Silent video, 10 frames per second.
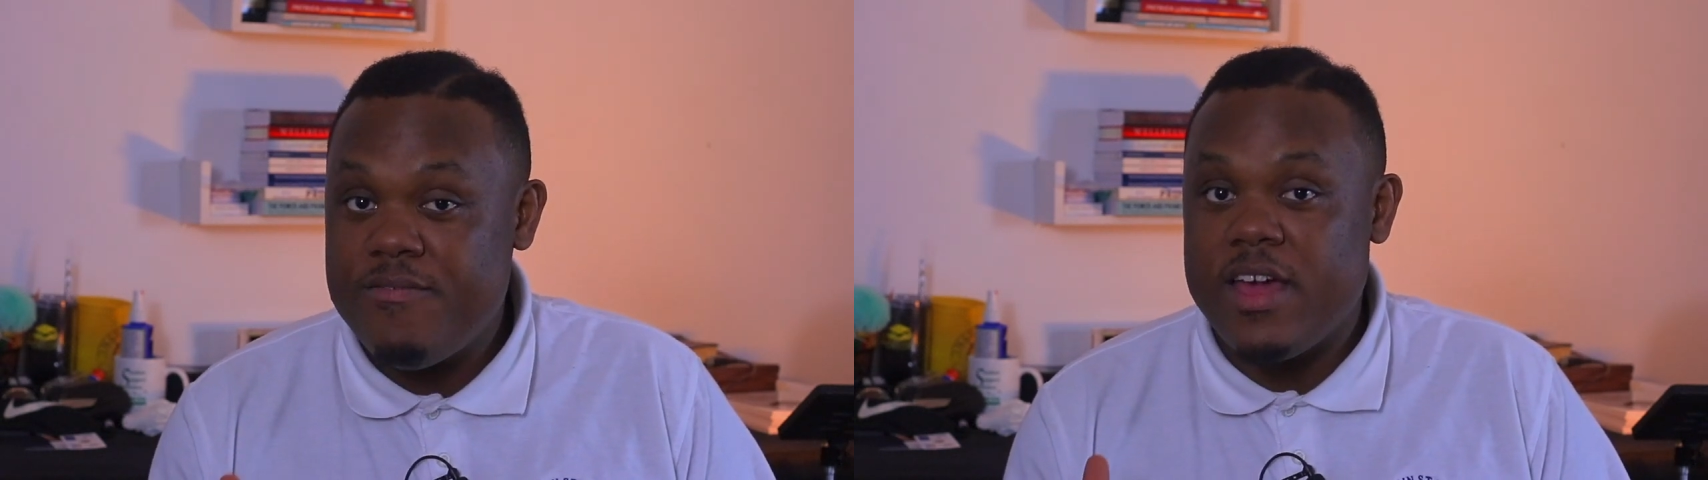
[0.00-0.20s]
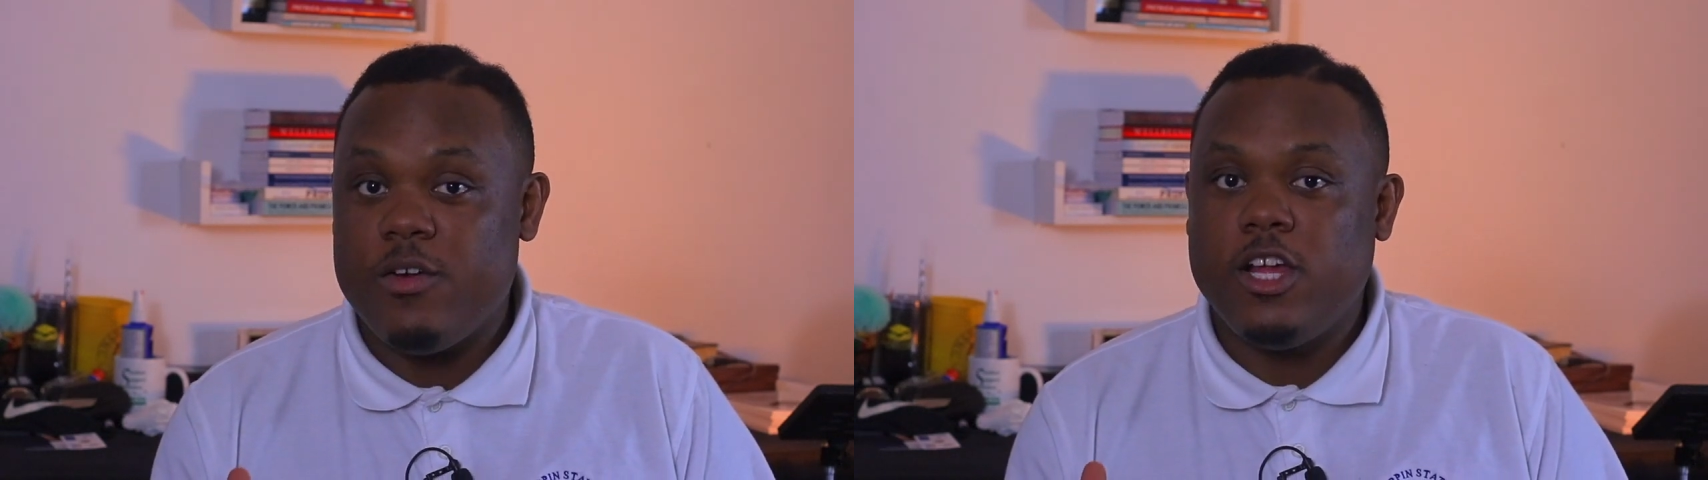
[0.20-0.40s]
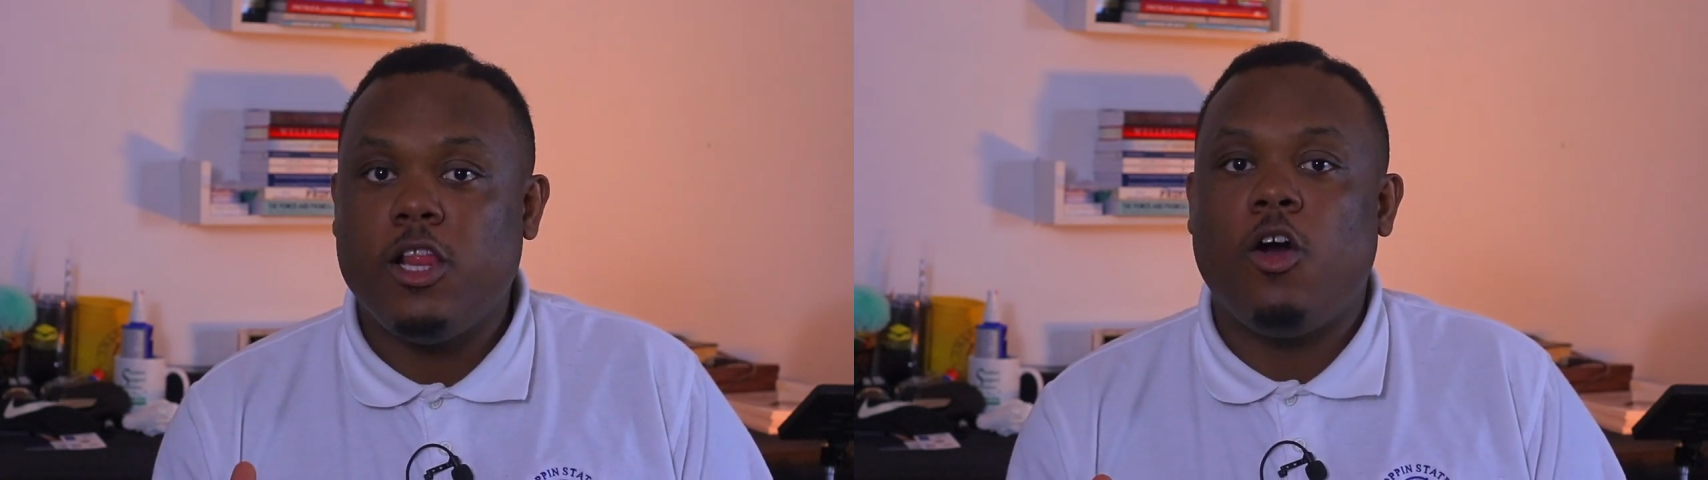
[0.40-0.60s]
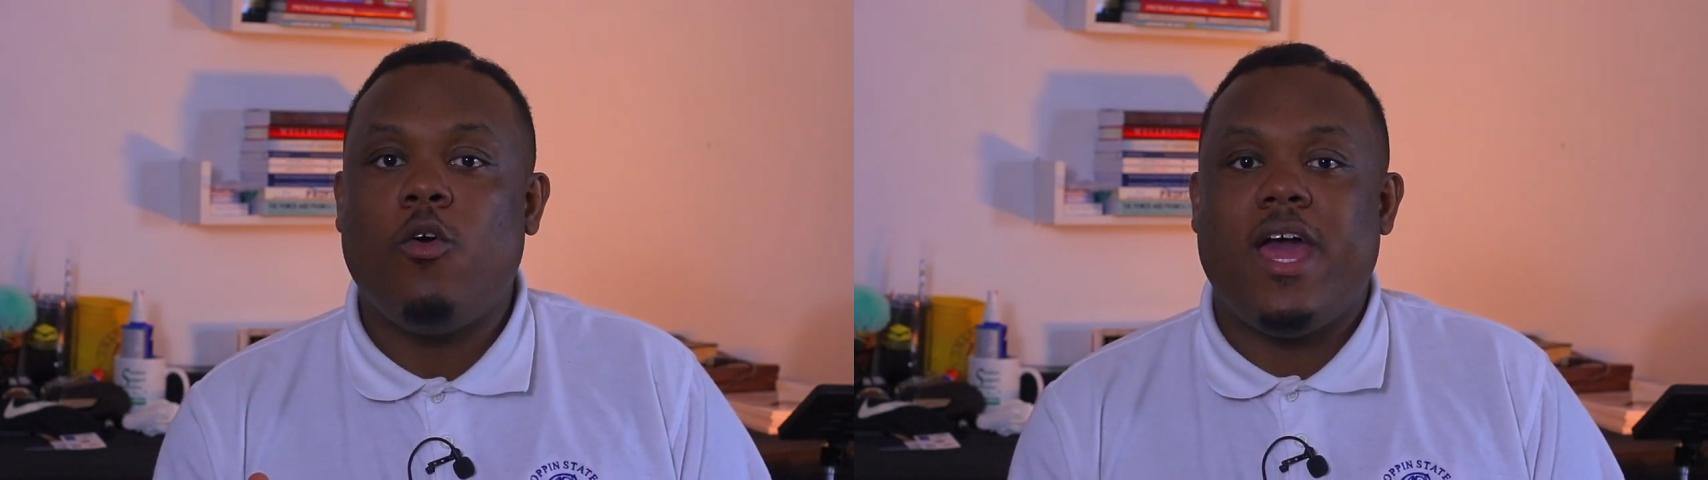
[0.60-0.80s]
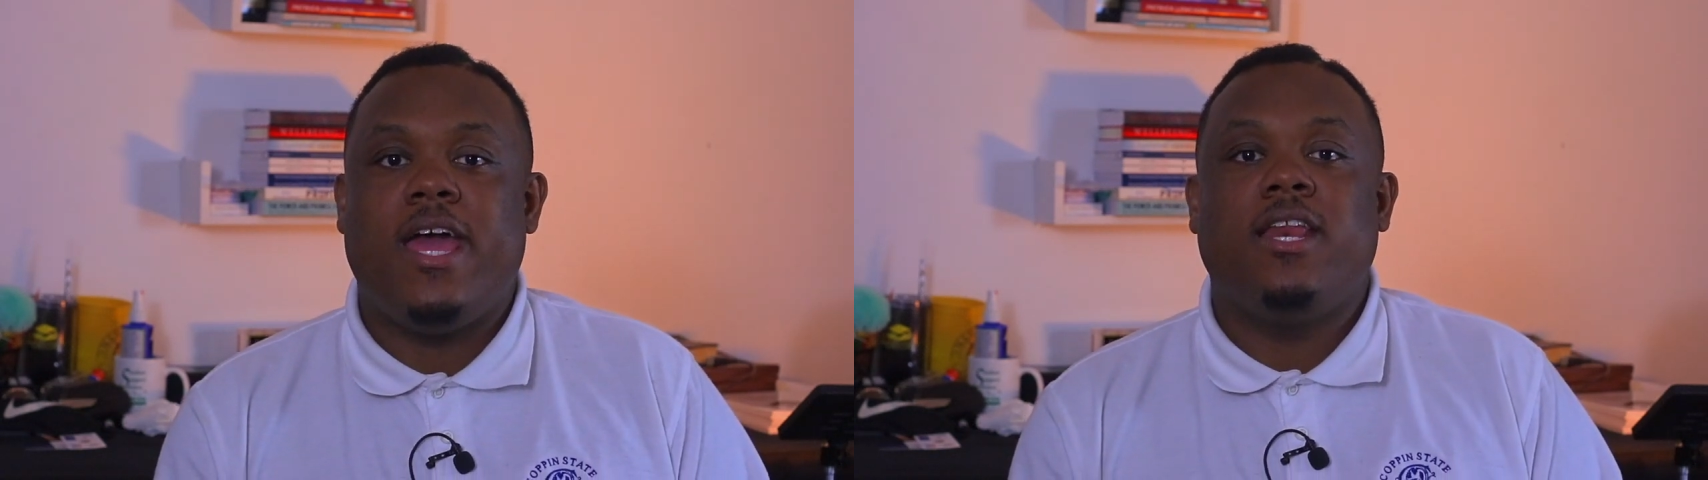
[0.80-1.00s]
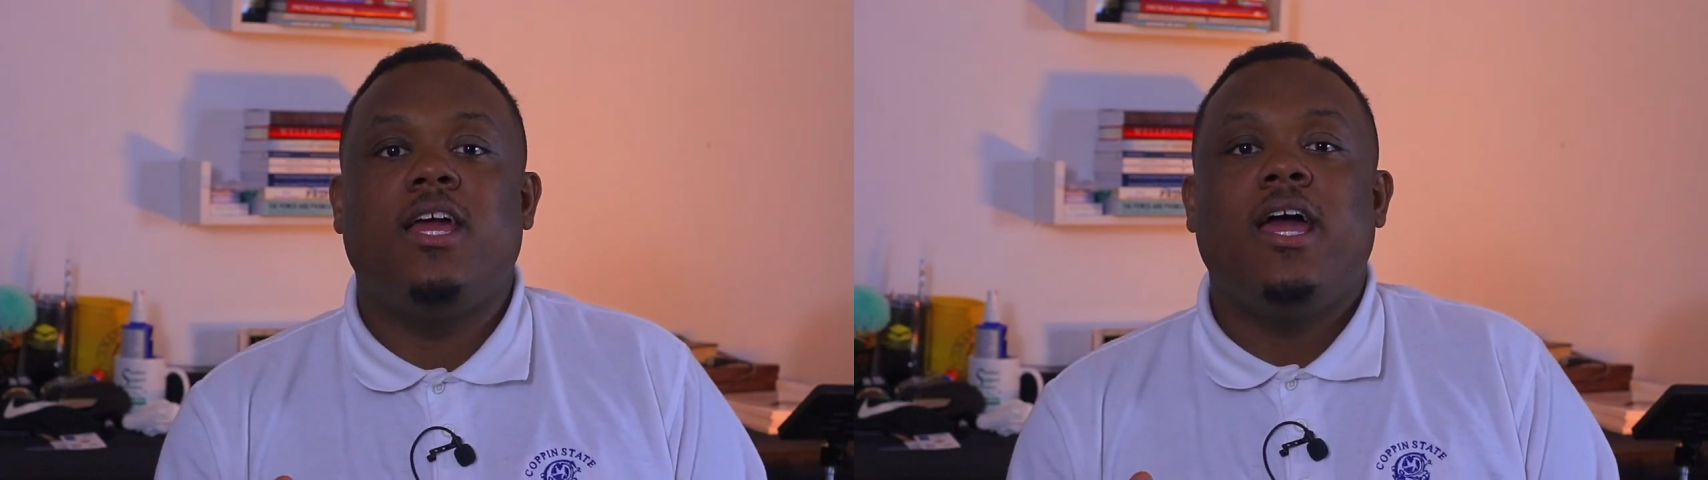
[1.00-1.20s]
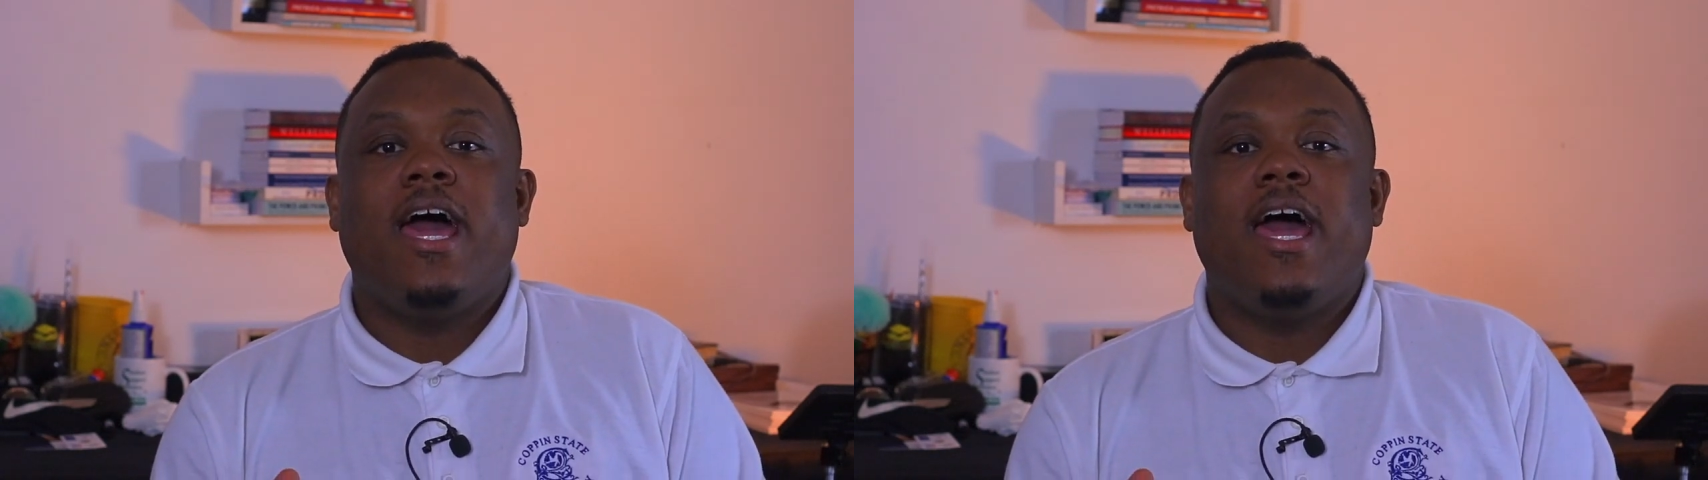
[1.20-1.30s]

very low end